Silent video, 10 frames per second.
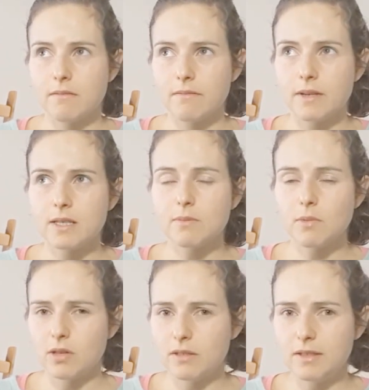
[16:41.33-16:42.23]
a
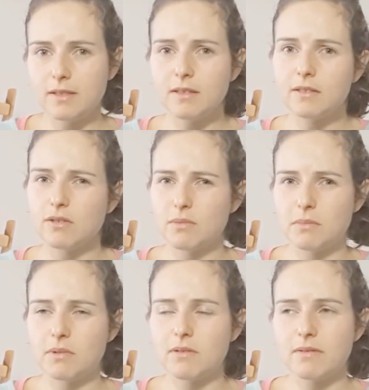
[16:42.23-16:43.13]
smaller needle. Don't
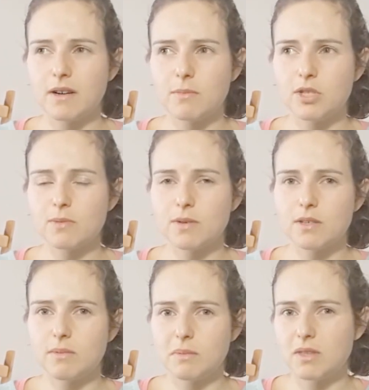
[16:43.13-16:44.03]
remember how much smaller,
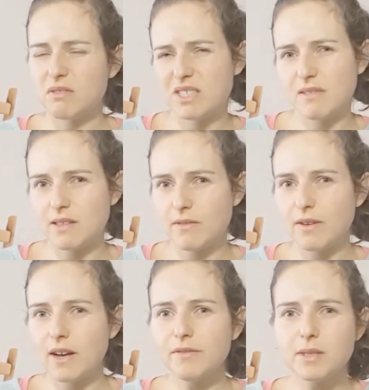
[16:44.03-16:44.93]
maybe
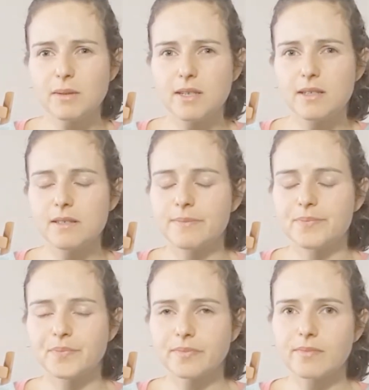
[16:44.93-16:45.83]
375mm.
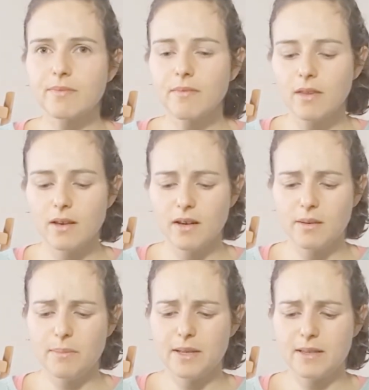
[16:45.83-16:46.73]

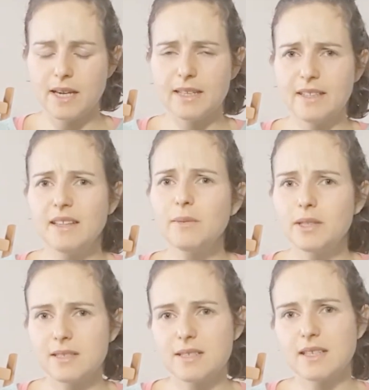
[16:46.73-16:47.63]
But I did that with the
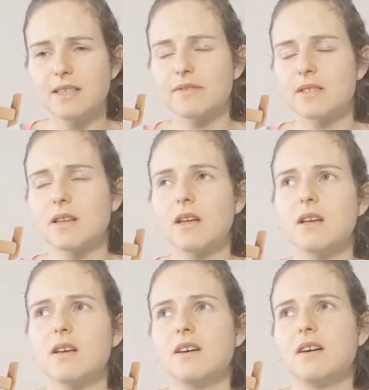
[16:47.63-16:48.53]
sleeves.
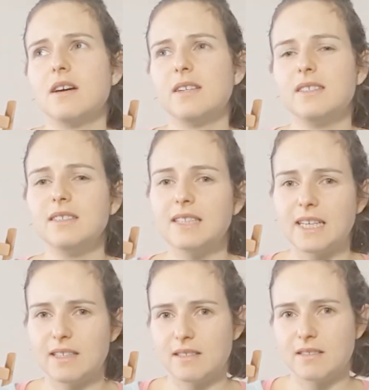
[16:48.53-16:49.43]
And I didn't
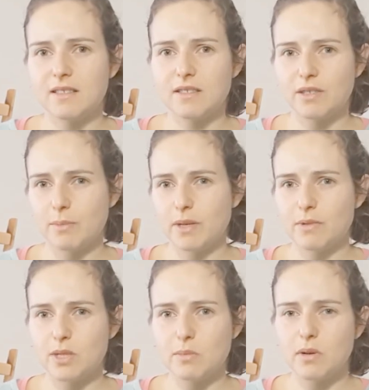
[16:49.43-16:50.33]
like that the ribbing was
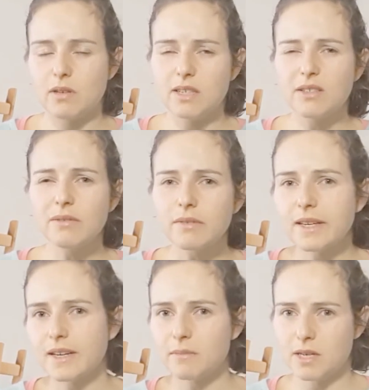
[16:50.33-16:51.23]
smaller. I don't
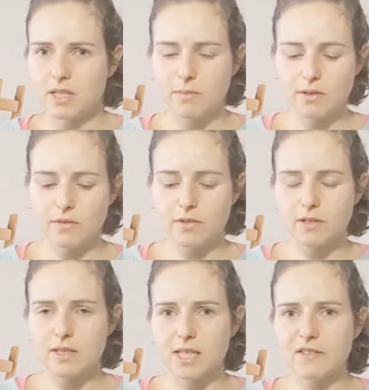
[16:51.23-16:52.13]
care much about it for the
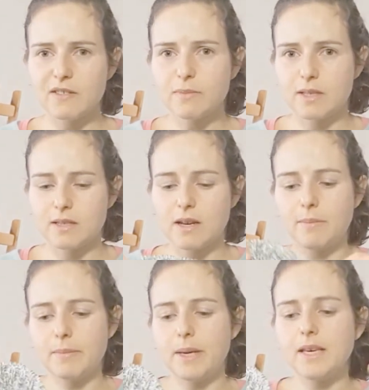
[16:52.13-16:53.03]
sleeves, but I'm
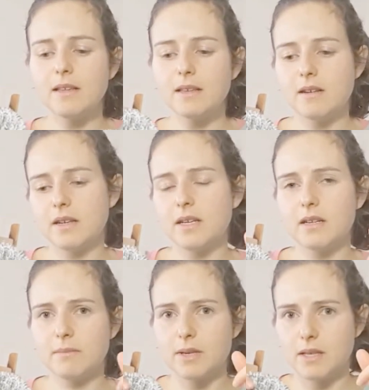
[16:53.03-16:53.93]
making the cardigan a
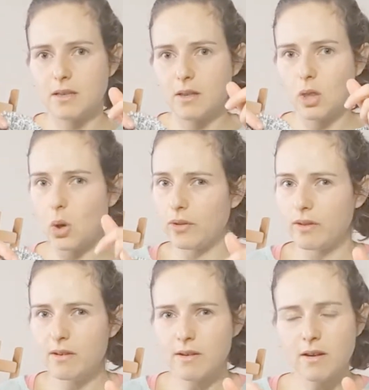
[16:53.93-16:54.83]
bit
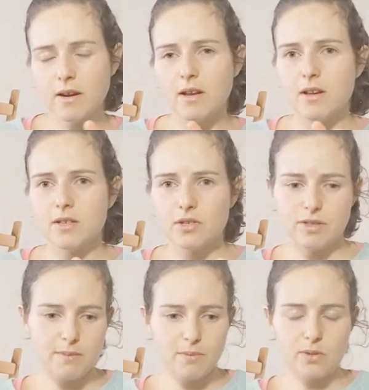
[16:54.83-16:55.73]
longer. So it's
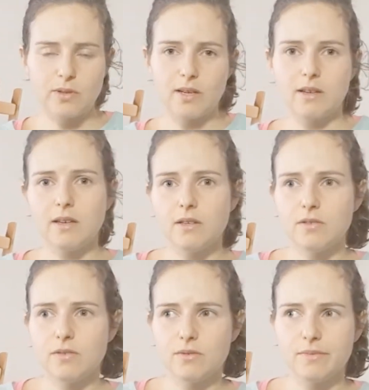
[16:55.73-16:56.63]
supposed to kind of hit
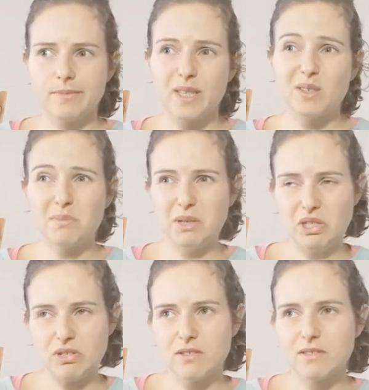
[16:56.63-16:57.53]
you, based on the
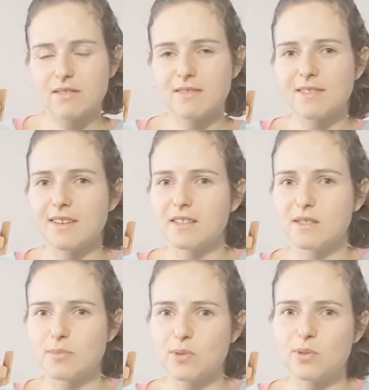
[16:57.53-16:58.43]
pictures, it's
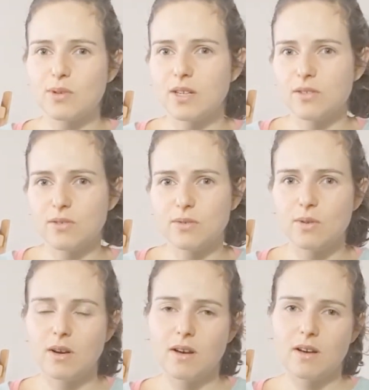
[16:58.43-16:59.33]
supposed to hit you
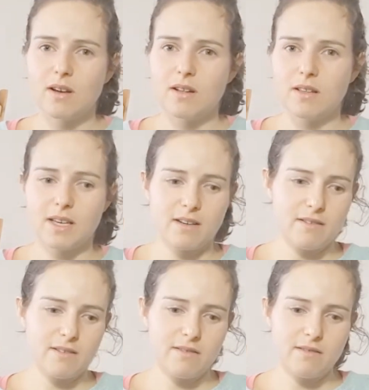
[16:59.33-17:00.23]
like
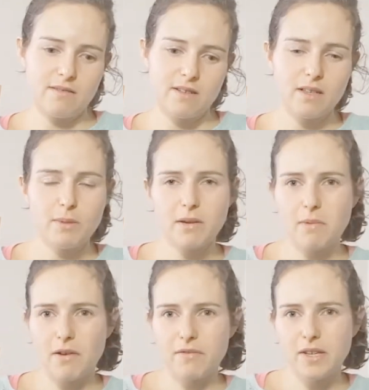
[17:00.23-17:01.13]
a little bit
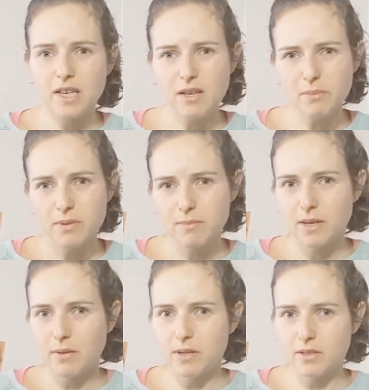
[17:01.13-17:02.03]
above the hip, but I
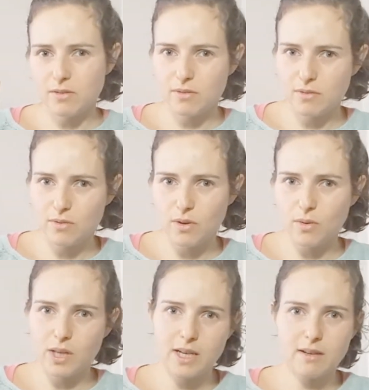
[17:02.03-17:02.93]
wanted it to go
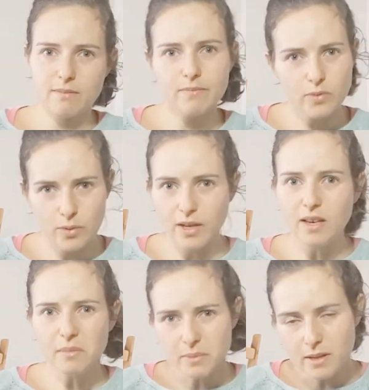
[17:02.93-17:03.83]
like to the
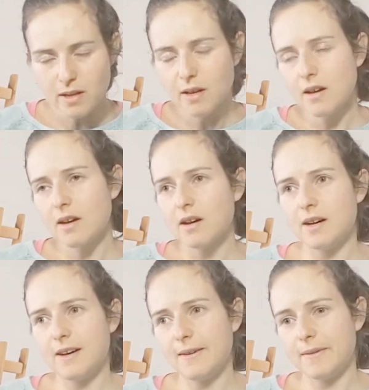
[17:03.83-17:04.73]
hip,
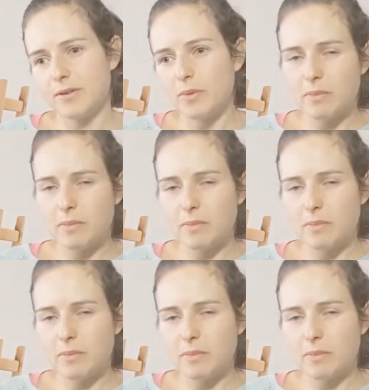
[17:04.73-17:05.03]
or maybe